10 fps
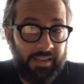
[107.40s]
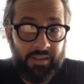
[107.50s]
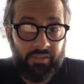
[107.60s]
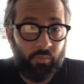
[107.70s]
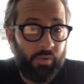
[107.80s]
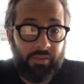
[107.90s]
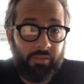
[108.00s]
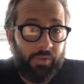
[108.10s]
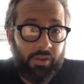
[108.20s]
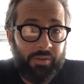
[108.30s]
so
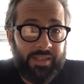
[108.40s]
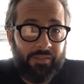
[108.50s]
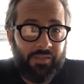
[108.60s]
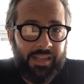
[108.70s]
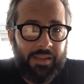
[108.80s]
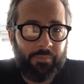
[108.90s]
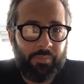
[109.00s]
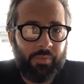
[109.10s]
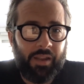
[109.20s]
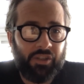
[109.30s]
we always have to keep
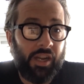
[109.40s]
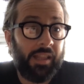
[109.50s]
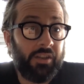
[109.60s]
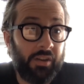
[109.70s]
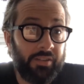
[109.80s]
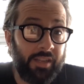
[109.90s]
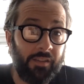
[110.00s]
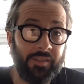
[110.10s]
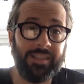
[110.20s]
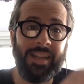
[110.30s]
challenging
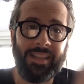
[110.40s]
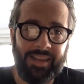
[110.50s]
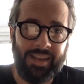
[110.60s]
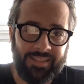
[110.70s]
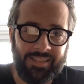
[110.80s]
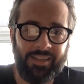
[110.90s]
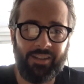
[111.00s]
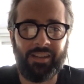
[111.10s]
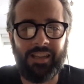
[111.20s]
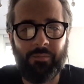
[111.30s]
ourselves to take the next hill
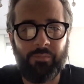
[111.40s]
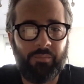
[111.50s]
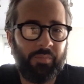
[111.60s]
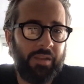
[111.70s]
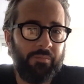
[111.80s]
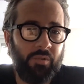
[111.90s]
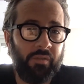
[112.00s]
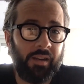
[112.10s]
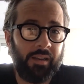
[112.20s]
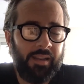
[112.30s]
and keep
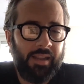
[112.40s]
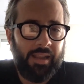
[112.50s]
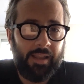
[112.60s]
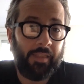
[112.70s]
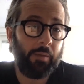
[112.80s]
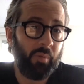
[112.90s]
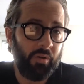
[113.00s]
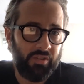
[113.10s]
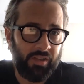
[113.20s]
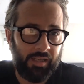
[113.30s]
moving. And then
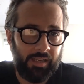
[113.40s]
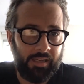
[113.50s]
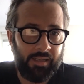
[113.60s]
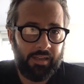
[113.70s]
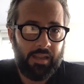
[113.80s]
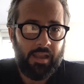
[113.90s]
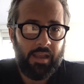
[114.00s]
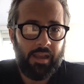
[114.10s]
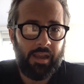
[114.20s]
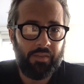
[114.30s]
personally,
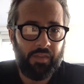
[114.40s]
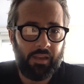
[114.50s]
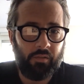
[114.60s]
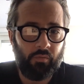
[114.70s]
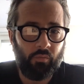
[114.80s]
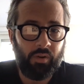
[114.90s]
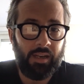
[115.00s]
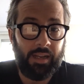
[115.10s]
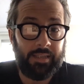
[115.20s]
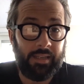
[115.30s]
I think
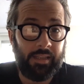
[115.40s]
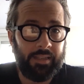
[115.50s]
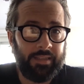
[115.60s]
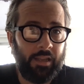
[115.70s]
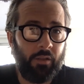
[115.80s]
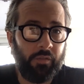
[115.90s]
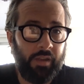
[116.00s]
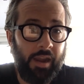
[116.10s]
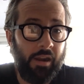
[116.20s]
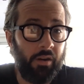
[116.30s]
realizing that
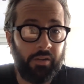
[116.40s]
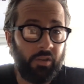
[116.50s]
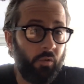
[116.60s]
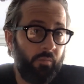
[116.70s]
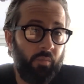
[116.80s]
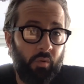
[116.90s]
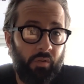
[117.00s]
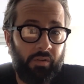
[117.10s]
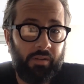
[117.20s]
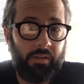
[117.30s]
self-care is so
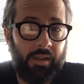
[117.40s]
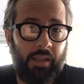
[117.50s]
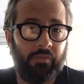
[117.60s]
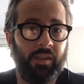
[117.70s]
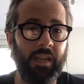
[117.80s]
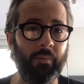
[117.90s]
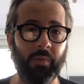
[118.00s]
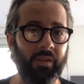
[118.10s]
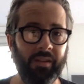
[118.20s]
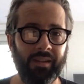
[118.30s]
important. I have to keep
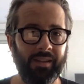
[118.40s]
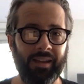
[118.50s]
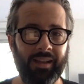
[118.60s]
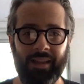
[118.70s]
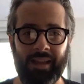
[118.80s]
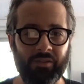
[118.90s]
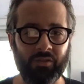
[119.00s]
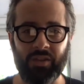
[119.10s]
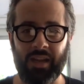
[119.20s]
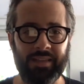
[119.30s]

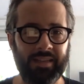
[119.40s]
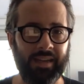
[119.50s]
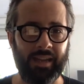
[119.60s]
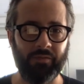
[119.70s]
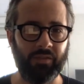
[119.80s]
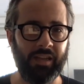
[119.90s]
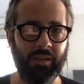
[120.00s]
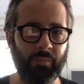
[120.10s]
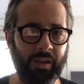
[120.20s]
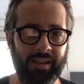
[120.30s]
exercising. I have to
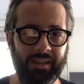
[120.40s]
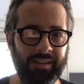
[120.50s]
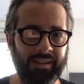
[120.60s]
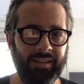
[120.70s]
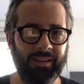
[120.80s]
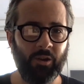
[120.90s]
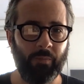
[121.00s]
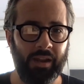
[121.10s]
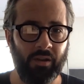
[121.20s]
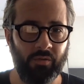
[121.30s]
keep my
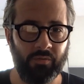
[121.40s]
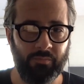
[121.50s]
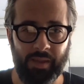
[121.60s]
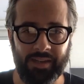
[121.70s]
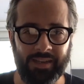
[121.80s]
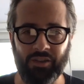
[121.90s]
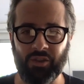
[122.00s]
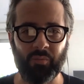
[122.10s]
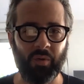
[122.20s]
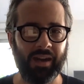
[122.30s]
own
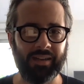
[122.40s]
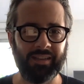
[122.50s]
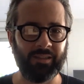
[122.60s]
meditation practice,